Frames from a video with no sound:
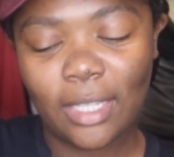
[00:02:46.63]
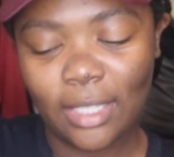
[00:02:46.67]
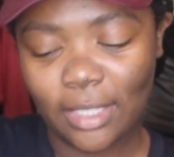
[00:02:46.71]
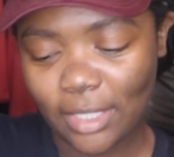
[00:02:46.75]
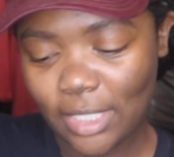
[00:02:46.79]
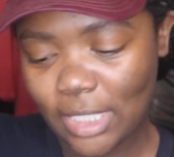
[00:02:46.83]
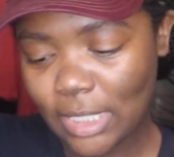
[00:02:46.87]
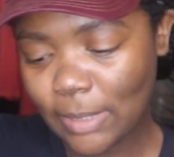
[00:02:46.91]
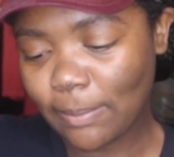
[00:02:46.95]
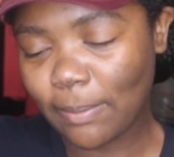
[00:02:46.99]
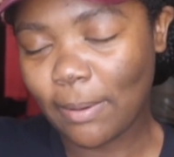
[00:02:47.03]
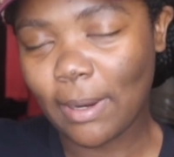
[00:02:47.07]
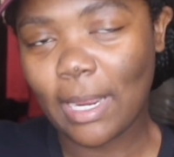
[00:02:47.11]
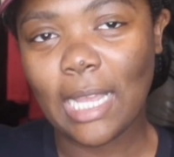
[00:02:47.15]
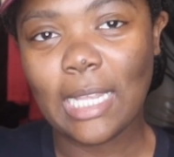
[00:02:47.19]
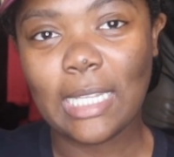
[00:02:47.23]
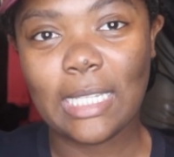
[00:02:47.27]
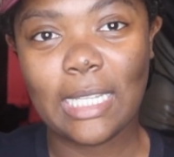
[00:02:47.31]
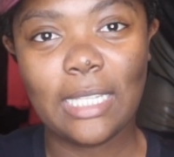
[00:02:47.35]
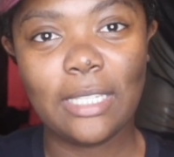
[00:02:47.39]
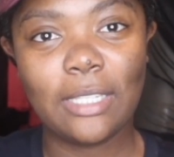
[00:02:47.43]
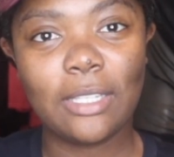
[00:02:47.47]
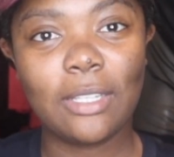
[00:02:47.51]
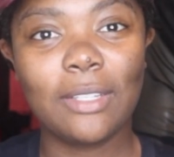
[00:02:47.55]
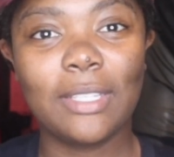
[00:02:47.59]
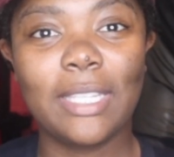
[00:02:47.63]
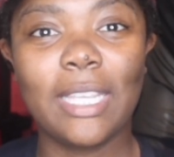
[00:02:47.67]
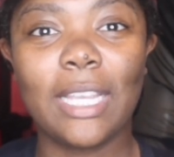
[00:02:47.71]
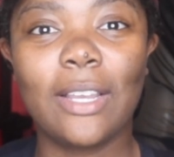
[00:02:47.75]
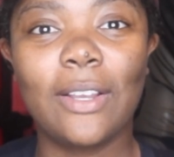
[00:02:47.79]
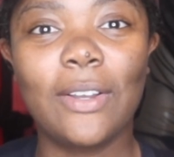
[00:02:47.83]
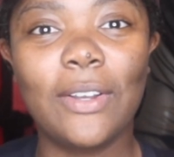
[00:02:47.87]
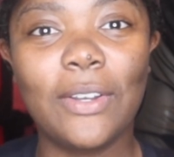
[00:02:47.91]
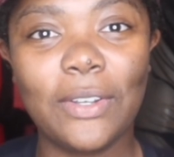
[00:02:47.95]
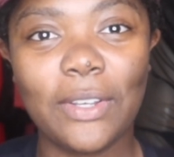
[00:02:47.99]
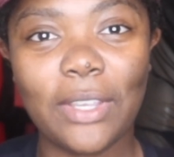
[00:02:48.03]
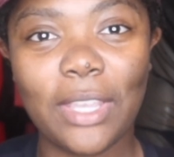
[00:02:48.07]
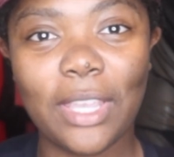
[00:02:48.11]
This process is gonna take
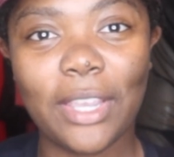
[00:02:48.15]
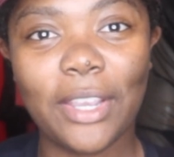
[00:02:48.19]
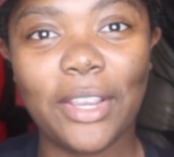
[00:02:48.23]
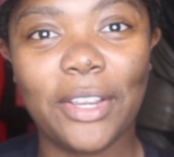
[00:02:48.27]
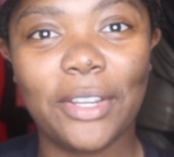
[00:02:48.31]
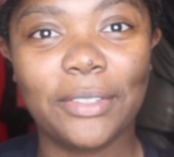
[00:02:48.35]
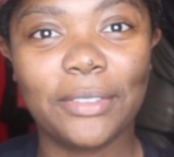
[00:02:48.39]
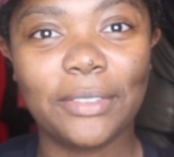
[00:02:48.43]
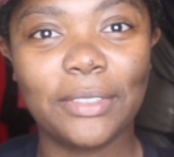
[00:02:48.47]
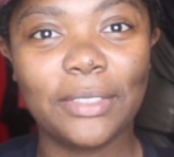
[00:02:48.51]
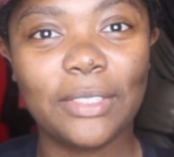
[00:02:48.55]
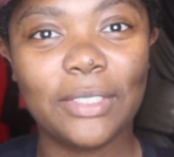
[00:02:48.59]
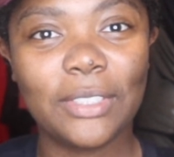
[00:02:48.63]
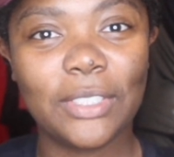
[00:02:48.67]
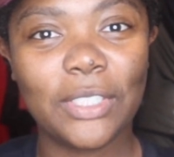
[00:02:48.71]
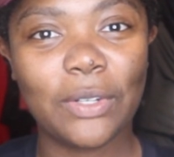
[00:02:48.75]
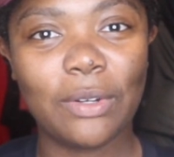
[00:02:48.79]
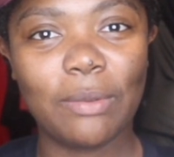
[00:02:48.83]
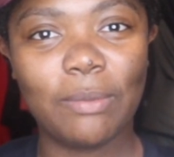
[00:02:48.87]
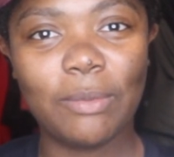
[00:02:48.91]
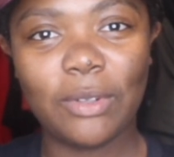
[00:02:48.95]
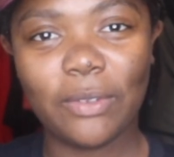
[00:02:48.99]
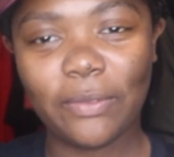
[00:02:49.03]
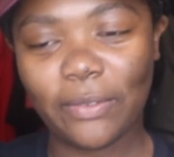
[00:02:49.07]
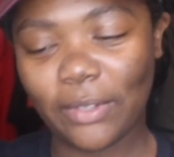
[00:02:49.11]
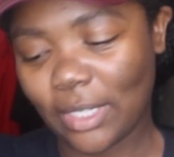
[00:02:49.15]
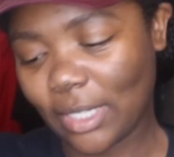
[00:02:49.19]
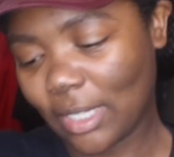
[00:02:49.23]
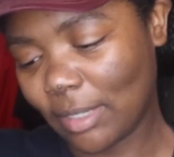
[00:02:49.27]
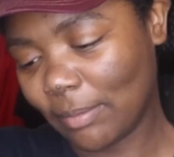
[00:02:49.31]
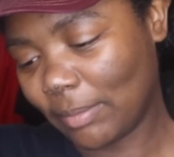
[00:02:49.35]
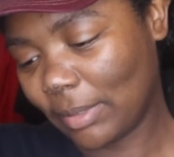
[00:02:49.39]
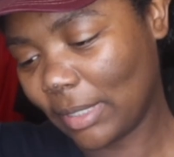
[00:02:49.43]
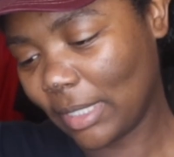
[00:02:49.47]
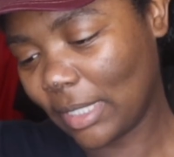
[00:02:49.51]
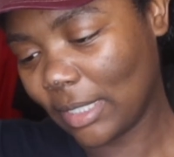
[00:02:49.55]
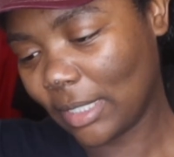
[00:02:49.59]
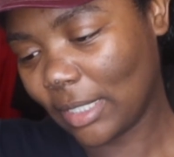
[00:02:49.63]
a whole year to remove it
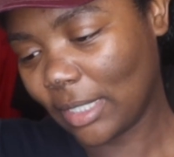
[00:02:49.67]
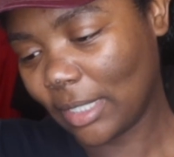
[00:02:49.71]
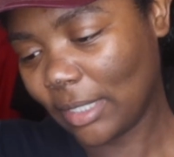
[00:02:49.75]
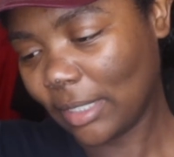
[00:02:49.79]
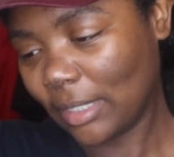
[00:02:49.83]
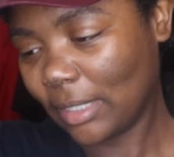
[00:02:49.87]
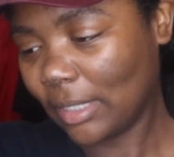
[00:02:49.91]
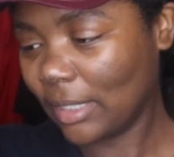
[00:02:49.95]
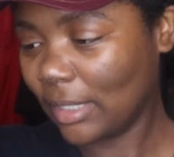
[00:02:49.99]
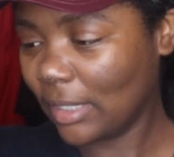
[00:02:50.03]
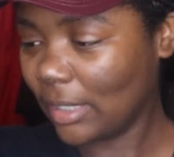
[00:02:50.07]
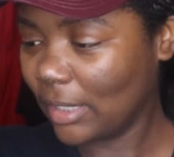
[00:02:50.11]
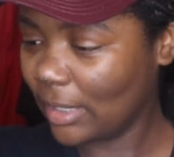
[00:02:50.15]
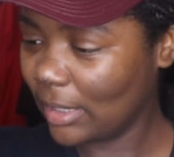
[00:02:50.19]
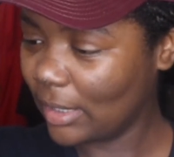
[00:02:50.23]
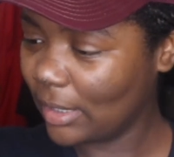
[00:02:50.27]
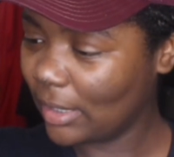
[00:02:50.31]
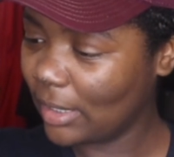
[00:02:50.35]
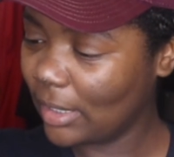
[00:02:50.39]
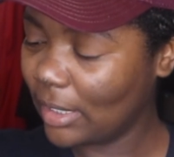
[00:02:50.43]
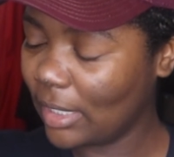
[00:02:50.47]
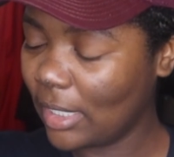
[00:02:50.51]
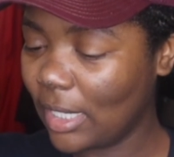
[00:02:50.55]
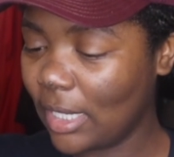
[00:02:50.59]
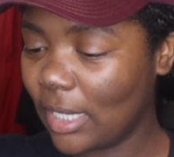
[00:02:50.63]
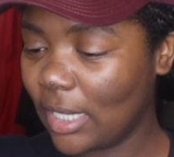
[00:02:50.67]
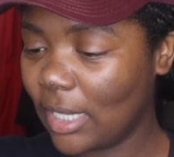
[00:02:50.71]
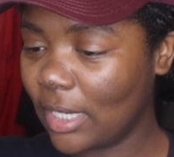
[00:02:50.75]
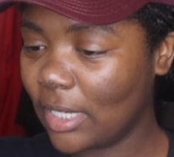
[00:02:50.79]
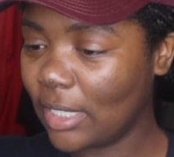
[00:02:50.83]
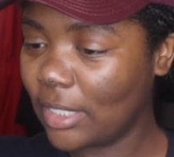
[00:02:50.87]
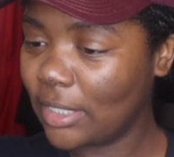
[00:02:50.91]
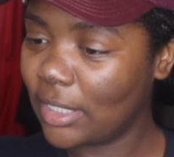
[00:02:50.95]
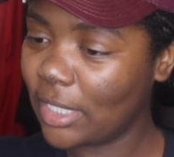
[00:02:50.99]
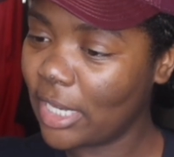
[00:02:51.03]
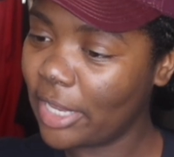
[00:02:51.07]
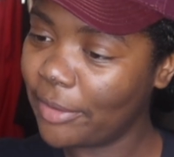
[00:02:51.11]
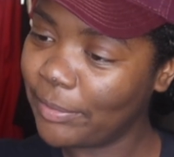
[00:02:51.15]
completely,
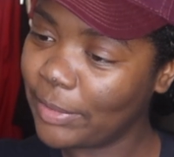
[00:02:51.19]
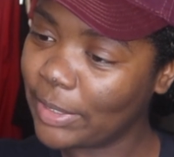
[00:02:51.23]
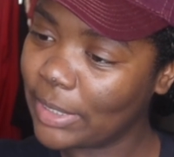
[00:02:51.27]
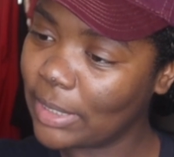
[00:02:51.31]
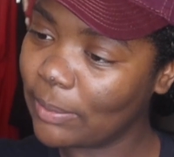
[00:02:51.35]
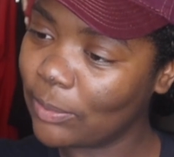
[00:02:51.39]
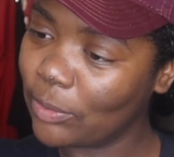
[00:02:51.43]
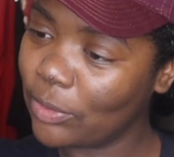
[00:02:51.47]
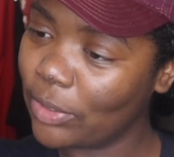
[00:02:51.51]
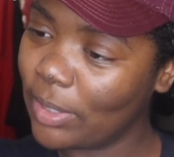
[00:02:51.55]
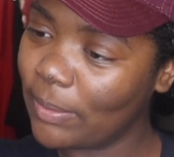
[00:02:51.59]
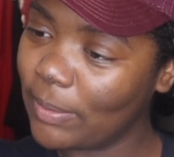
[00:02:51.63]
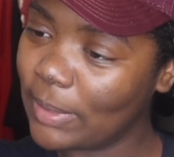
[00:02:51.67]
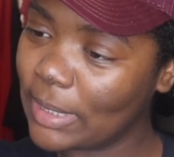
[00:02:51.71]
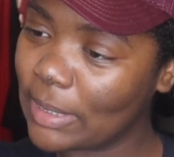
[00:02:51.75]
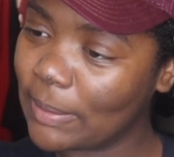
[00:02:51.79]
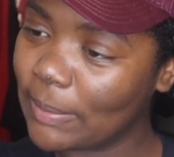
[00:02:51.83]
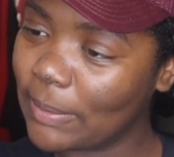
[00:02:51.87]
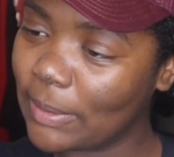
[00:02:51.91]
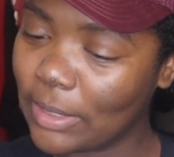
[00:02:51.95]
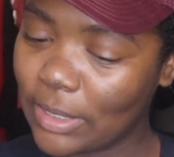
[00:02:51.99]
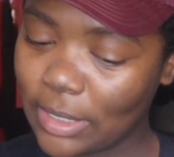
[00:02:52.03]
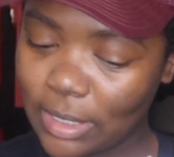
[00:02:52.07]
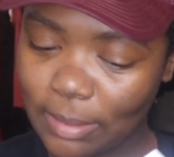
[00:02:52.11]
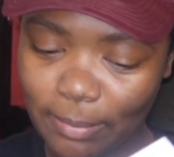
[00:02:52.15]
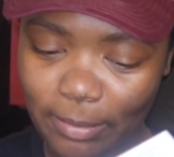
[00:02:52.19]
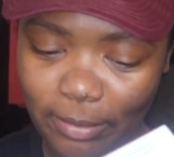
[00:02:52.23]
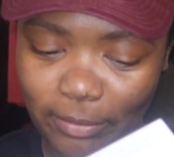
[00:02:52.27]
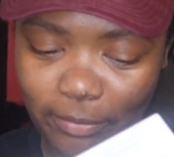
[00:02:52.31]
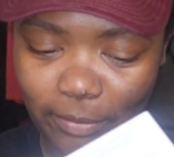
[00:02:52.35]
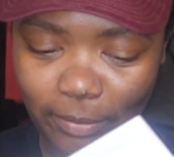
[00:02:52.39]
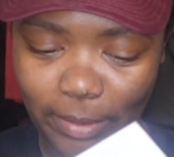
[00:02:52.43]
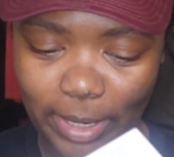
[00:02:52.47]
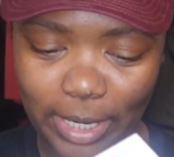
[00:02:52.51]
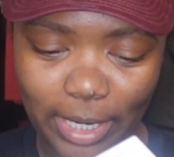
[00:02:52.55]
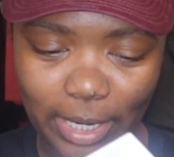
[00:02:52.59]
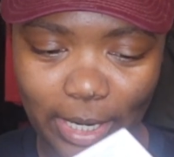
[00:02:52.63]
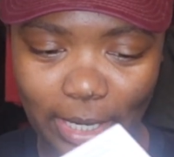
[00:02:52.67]
and she gave me some ointment to put on it, but
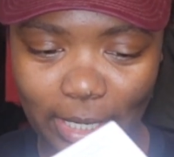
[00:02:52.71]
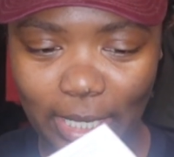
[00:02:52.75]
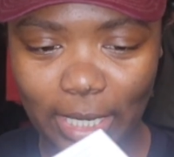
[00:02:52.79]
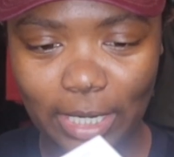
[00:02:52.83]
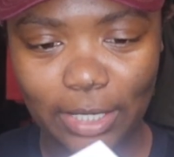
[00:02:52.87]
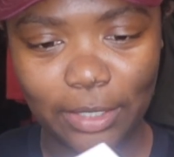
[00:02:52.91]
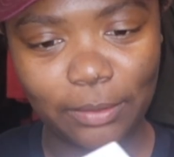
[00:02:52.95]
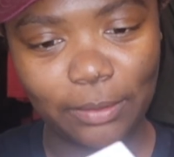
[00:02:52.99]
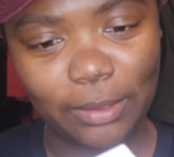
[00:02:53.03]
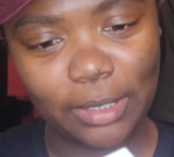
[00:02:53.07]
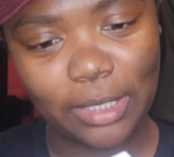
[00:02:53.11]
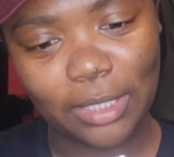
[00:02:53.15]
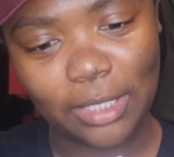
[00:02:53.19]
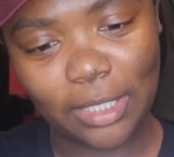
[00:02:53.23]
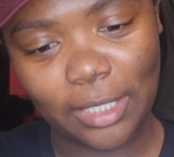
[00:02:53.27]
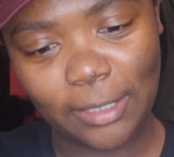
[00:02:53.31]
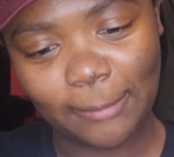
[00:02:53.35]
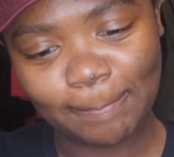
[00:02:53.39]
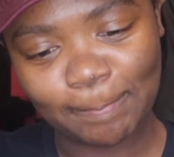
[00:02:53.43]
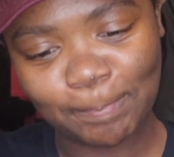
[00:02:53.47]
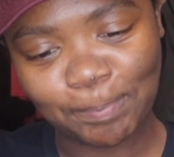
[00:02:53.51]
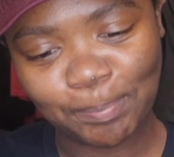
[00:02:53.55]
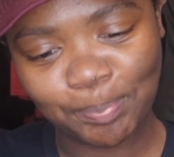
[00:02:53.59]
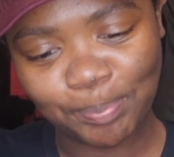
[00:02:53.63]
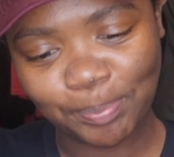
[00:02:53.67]
for right now I can't do anything.